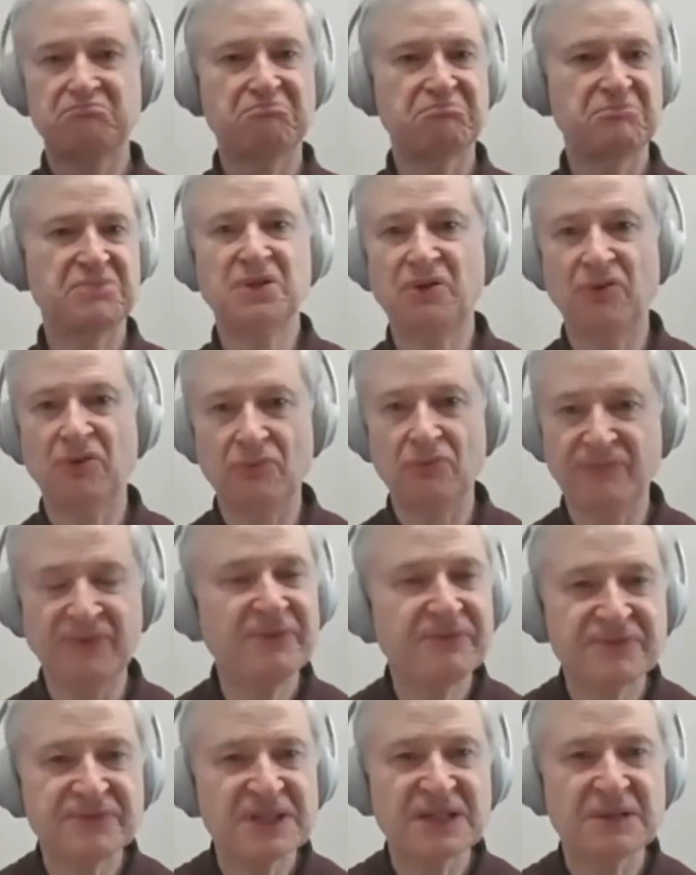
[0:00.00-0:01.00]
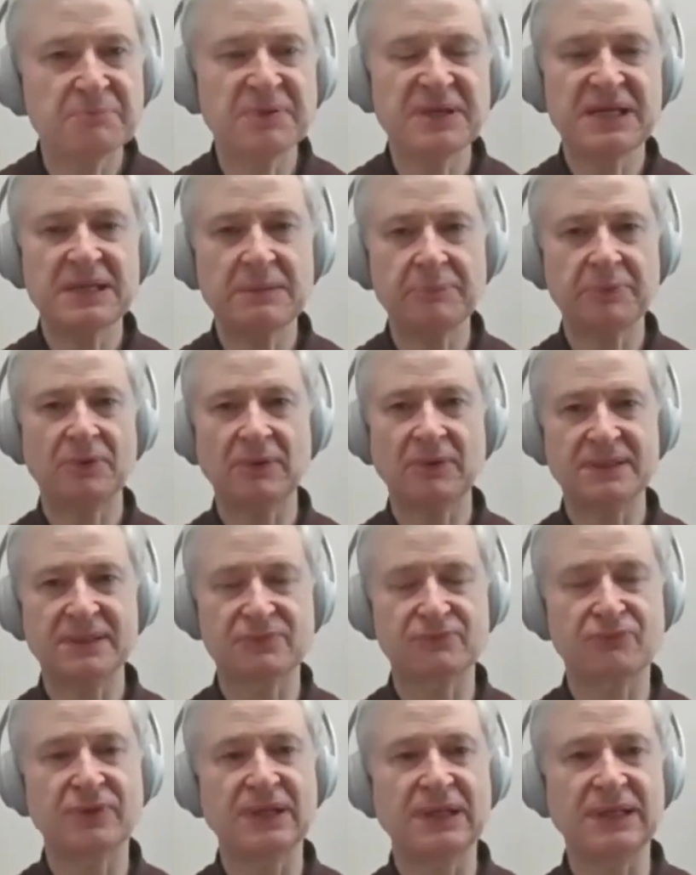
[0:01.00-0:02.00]
you know 15 people
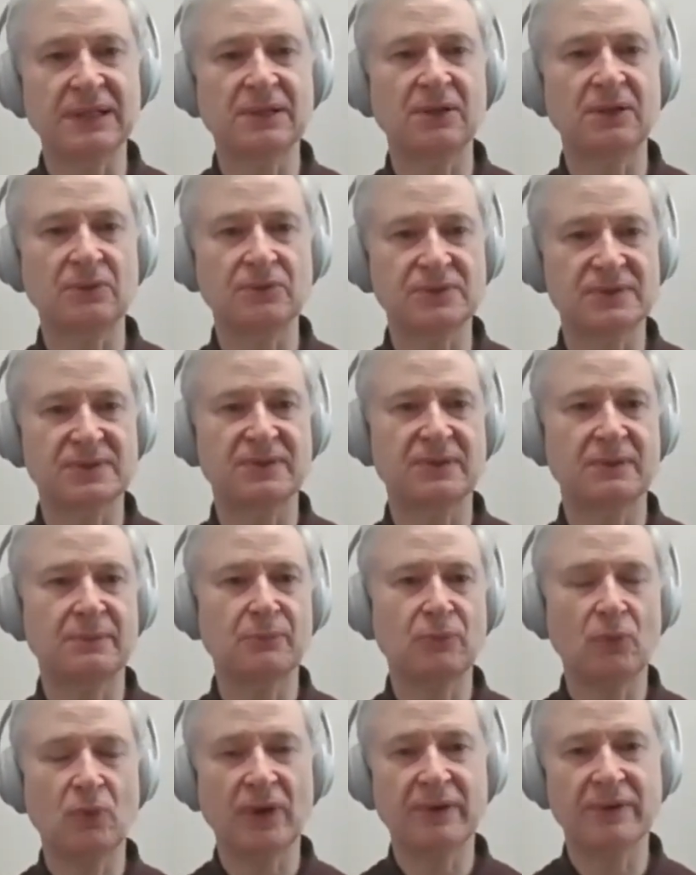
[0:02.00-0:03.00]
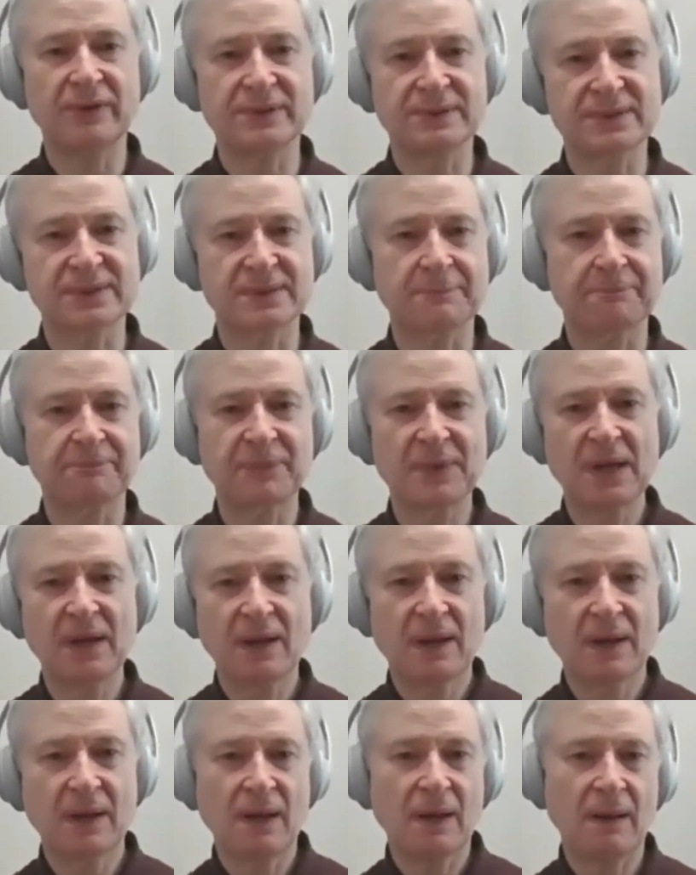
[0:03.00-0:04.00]
as really close to them whereas
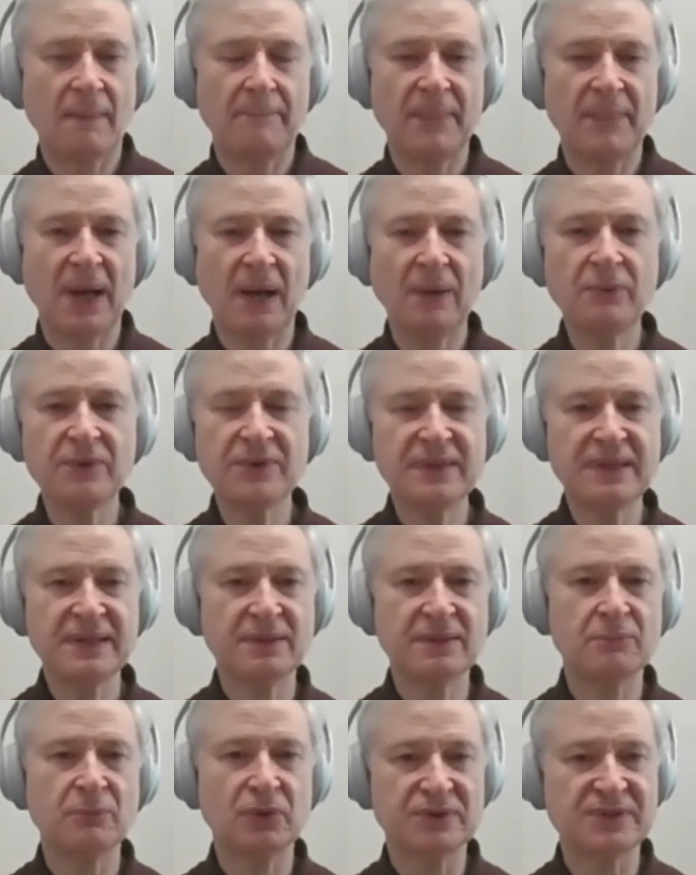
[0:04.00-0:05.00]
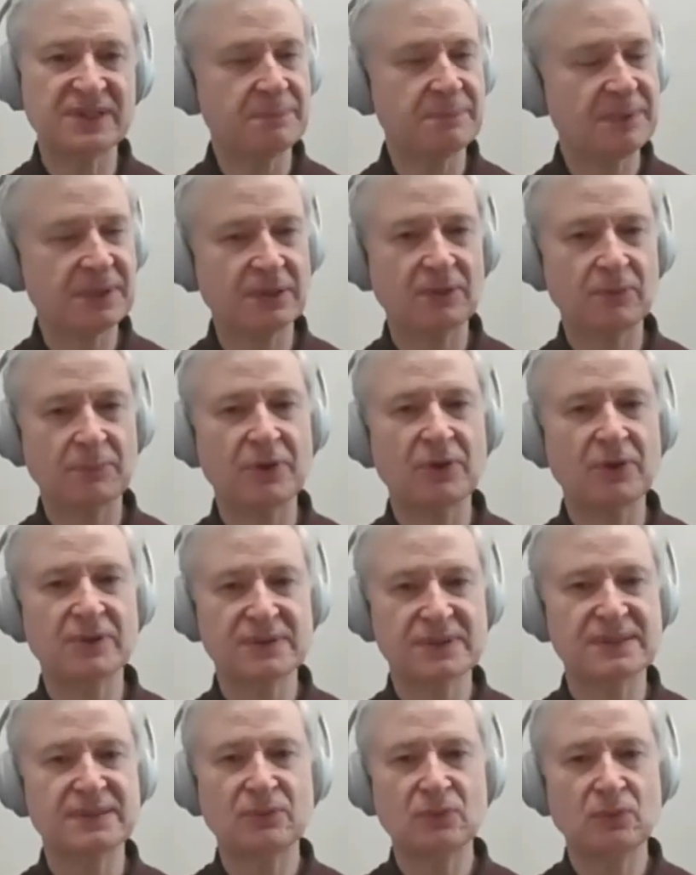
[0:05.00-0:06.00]
I would think the more typical
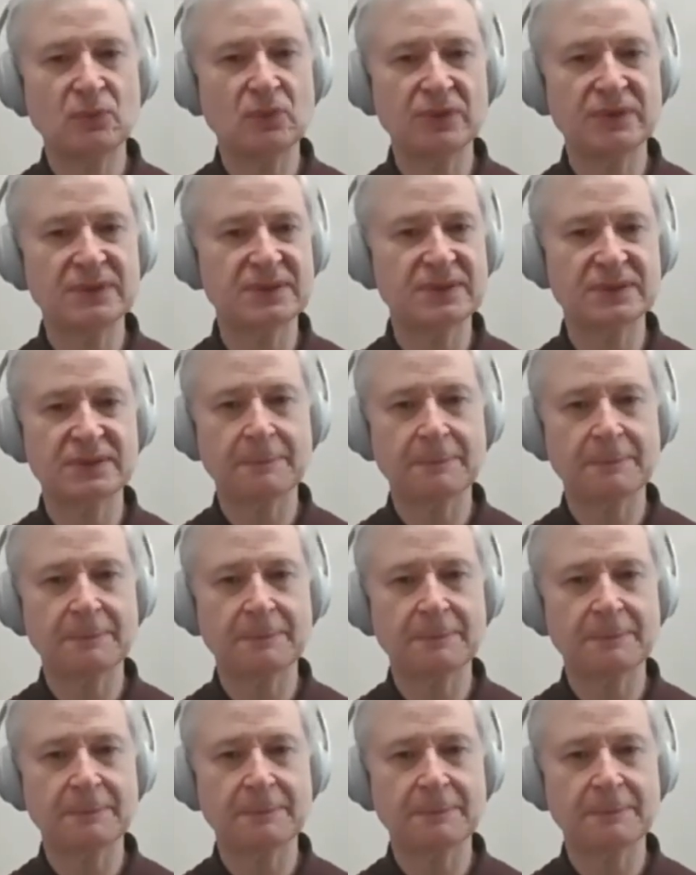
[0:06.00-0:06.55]
person would,